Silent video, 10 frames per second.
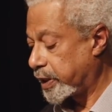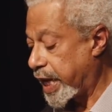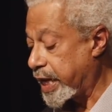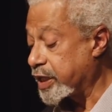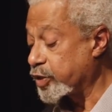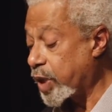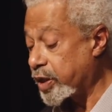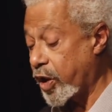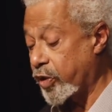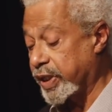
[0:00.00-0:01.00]
And it is well
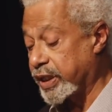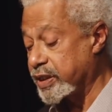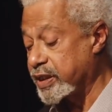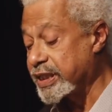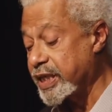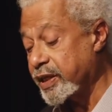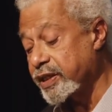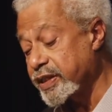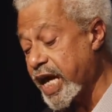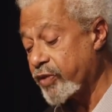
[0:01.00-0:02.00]
known that it
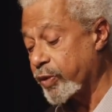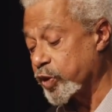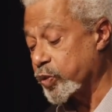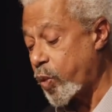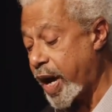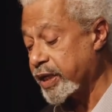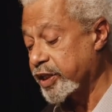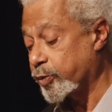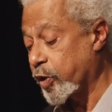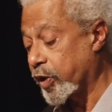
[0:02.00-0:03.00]
is now the most
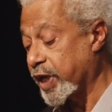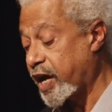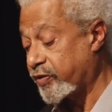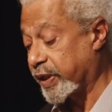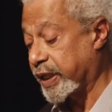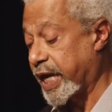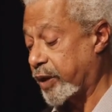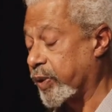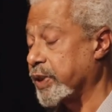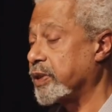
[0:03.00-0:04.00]
widely spoken African
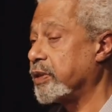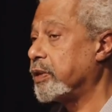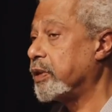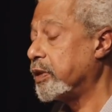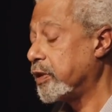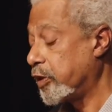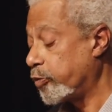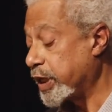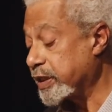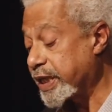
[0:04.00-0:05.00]
language.
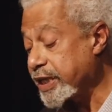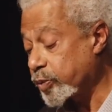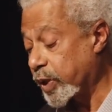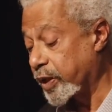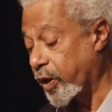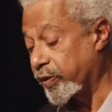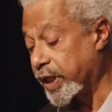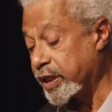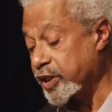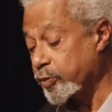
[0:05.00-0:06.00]
But it is less well known
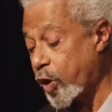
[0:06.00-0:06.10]
that it is